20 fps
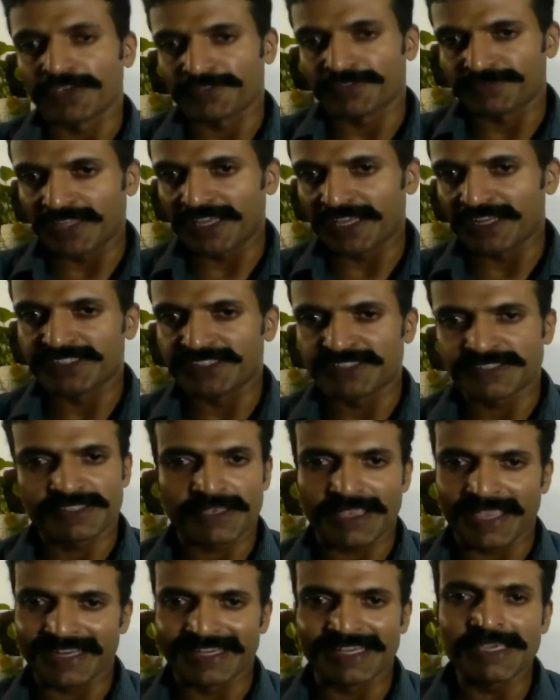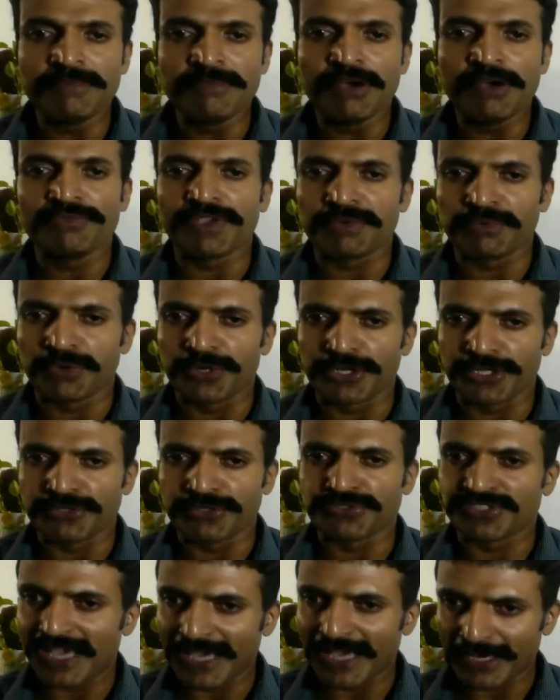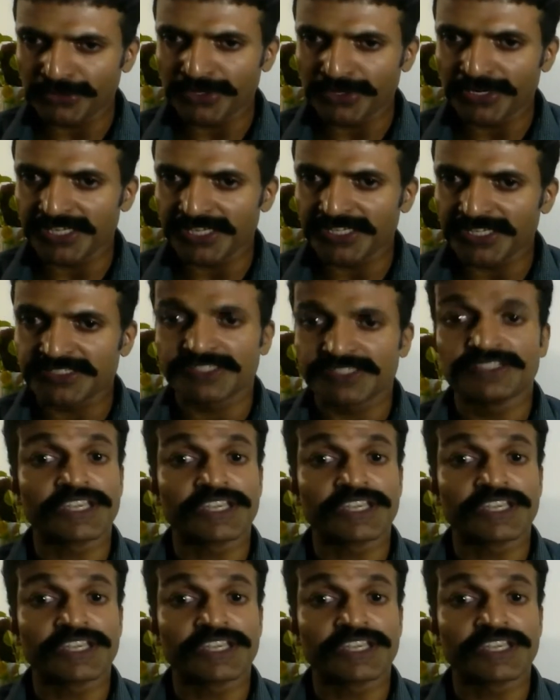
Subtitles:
If there is edema, we would use diuretics.